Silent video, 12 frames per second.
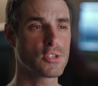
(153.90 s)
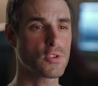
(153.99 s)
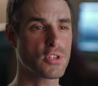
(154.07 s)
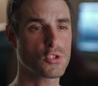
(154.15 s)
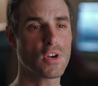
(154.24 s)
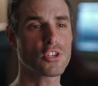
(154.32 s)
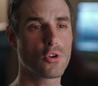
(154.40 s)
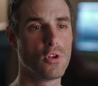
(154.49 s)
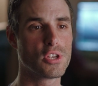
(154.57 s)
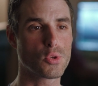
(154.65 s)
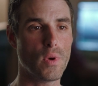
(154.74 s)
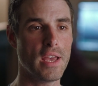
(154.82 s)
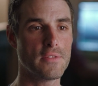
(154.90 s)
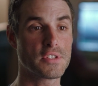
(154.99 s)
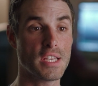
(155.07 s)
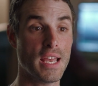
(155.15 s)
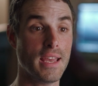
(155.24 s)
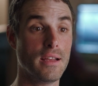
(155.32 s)
So the stretch goal is a way of
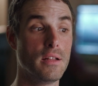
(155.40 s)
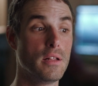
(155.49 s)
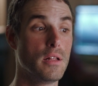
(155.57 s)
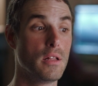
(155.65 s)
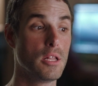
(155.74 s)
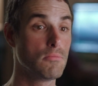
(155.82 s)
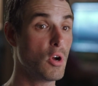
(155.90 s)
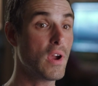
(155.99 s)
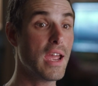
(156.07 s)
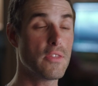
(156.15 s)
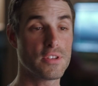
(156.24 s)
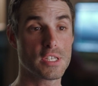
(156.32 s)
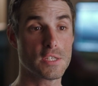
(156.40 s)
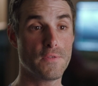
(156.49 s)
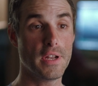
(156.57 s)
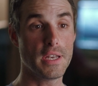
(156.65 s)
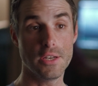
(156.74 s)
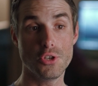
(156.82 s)
saying, okay, this is
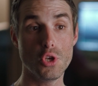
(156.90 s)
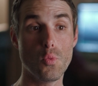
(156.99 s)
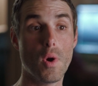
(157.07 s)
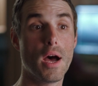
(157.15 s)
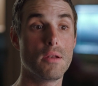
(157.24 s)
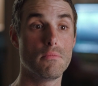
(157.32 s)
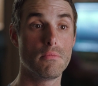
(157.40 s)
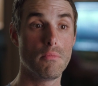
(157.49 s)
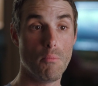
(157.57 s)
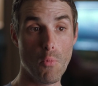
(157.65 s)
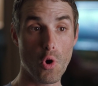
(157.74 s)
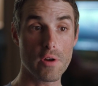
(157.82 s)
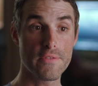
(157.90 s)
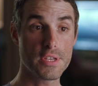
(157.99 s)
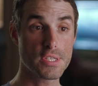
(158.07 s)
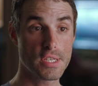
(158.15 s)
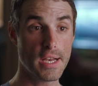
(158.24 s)
funded. Do you want more of this